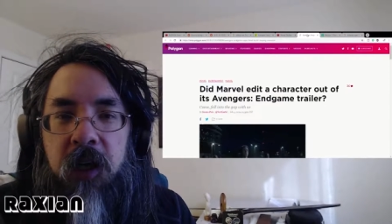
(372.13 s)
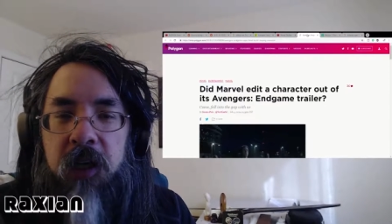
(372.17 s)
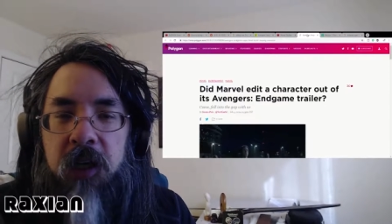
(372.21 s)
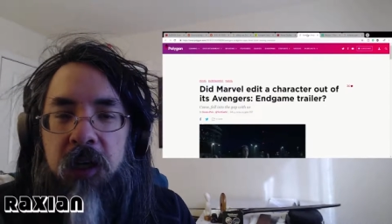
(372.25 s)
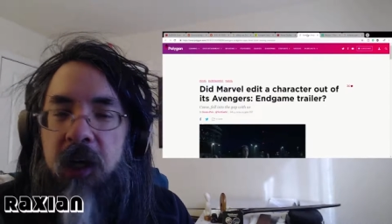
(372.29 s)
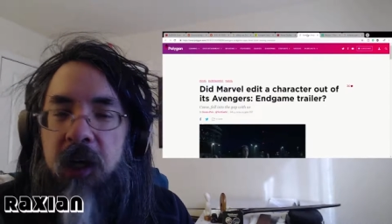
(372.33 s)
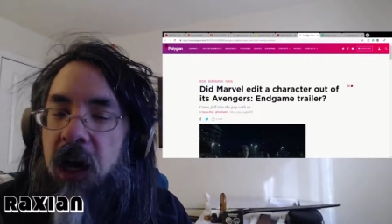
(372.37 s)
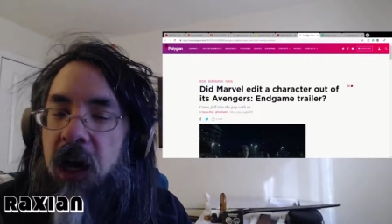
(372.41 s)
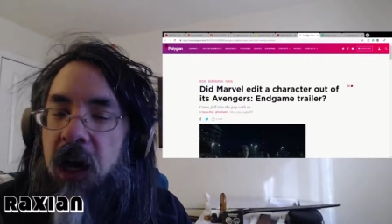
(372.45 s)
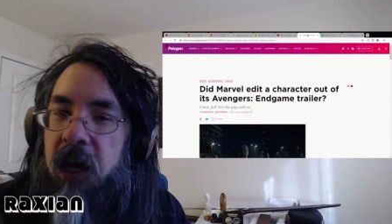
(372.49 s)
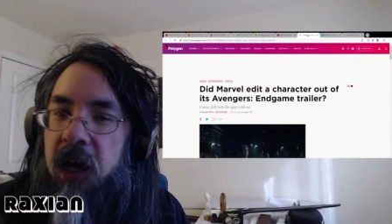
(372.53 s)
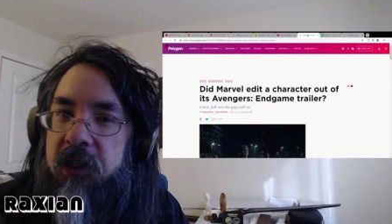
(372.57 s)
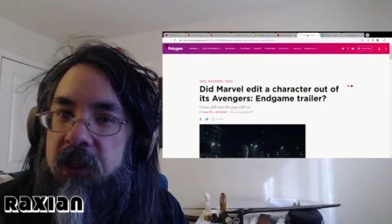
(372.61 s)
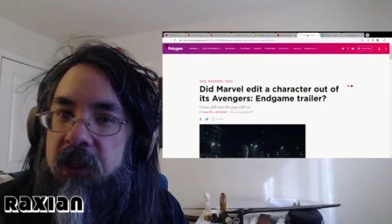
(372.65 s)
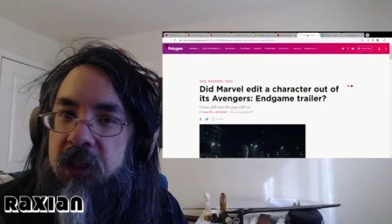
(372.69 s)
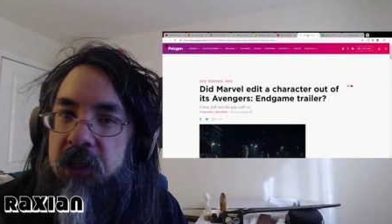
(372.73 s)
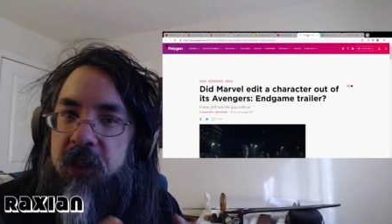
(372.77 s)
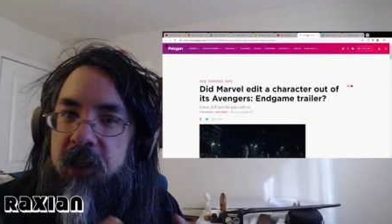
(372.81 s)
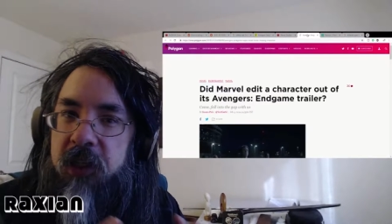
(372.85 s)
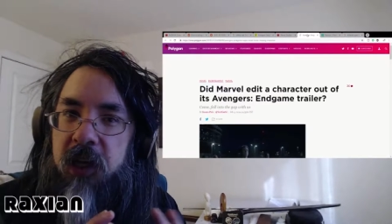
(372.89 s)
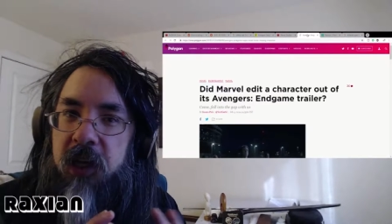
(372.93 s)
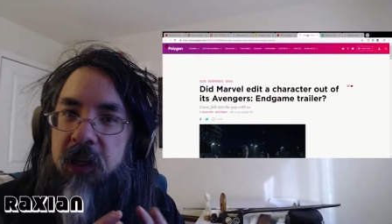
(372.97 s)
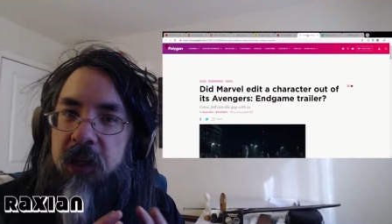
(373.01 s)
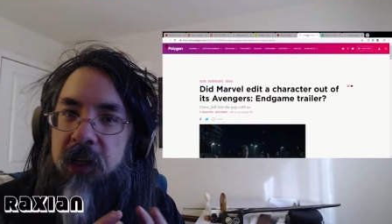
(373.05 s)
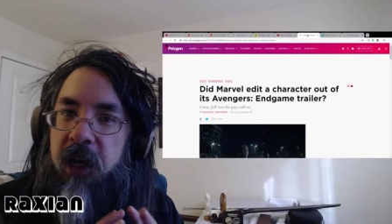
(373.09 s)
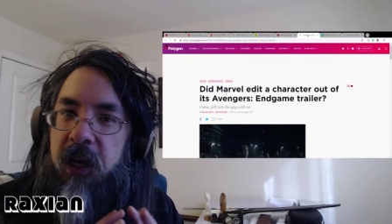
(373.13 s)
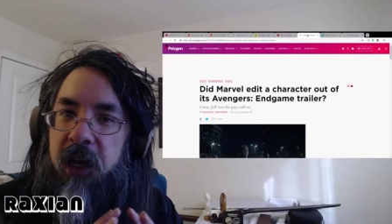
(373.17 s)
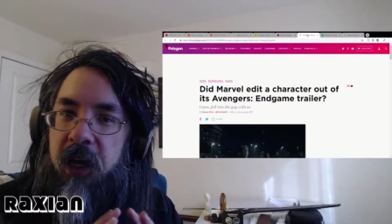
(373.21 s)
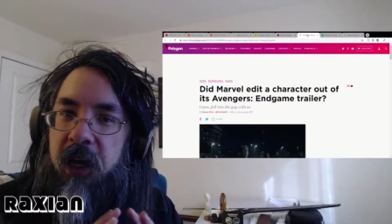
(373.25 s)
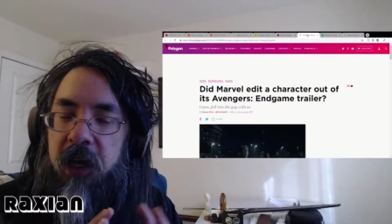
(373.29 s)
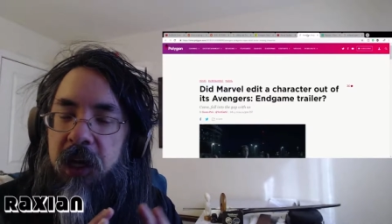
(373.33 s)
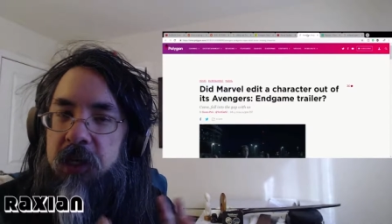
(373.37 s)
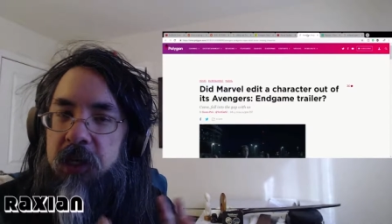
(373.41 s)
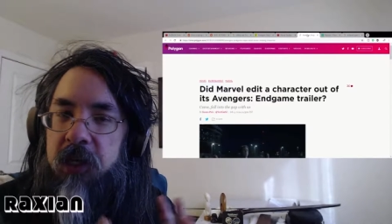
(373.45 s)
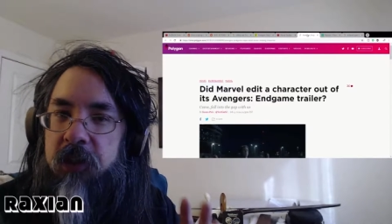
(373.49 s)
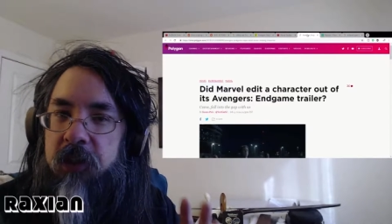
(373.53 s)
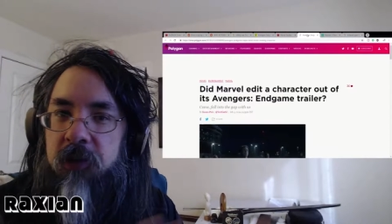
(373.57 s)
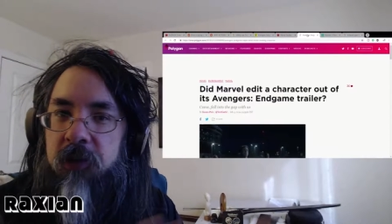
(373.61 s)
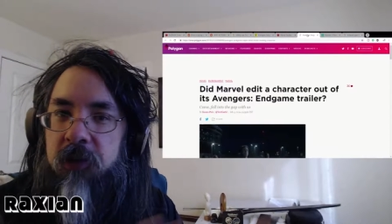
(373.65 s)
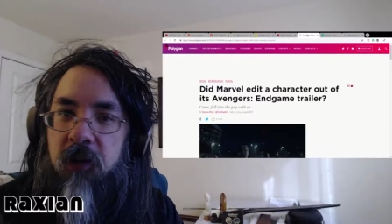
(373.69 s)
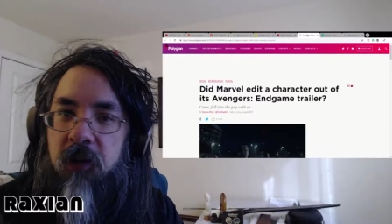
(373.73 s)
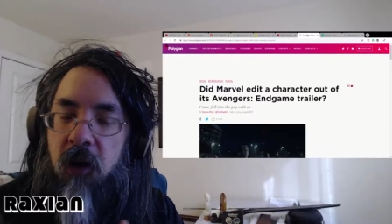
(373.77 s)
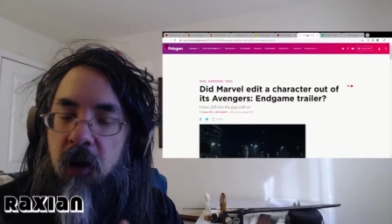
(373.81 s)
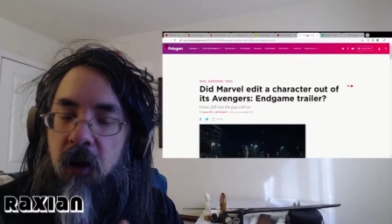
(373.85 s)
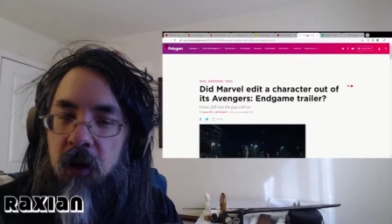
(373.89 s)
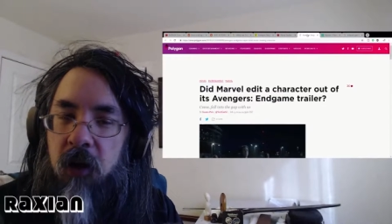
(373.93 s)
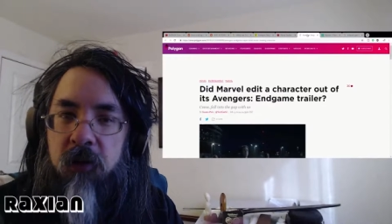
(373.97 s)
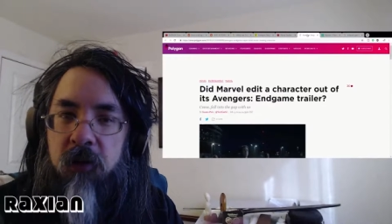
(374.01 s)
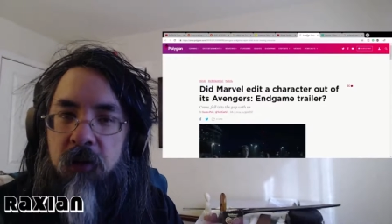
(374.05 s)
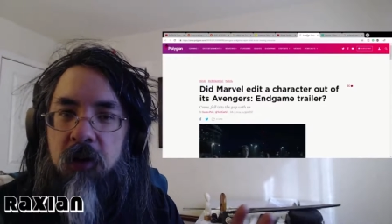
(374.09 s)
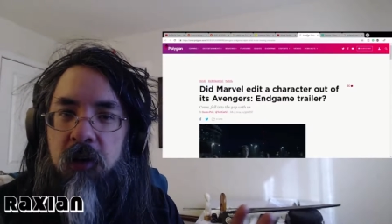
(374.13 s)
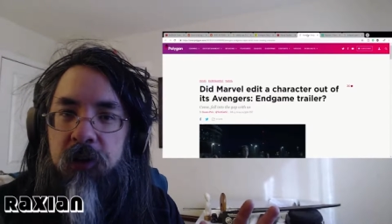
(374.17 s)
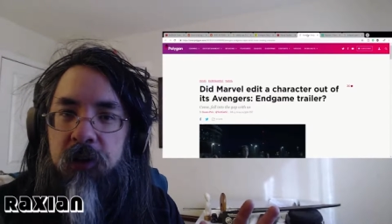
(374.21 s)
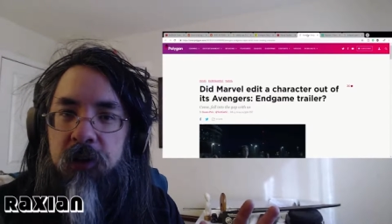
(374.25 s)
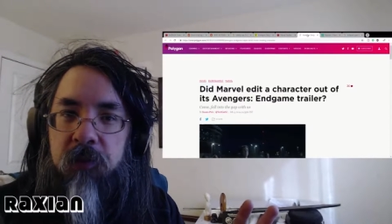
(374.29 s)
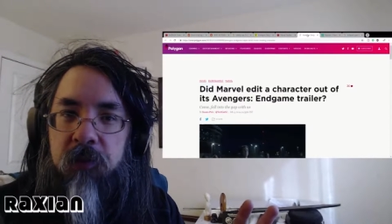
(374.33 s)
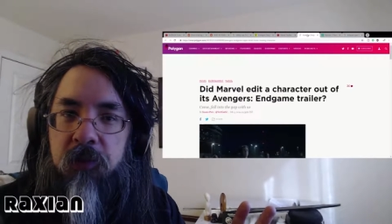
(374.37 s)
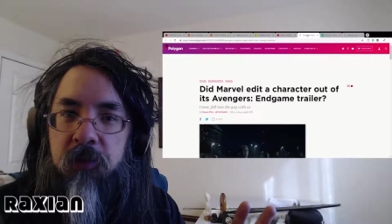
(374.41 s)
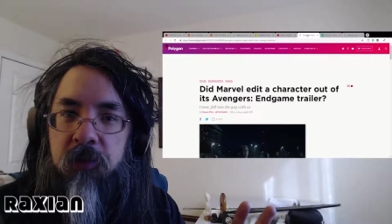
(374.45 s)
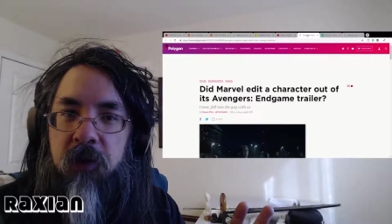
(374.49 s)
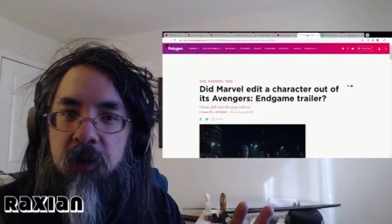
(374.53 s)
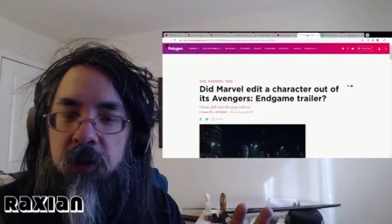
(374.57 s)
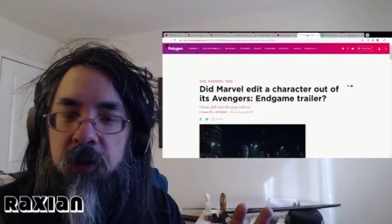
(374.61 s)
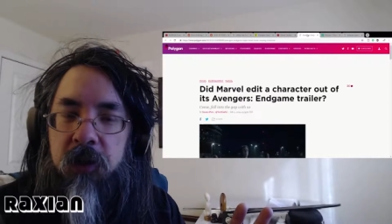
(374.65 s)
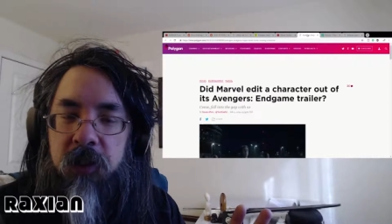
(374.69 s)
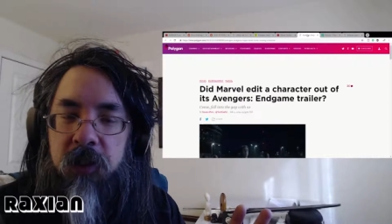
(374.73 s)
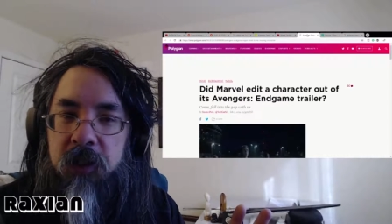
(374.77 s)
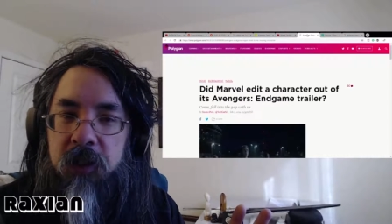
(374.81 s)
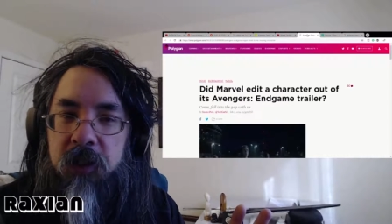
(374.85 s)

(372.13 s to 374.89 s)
Now, as I said, age all across the board.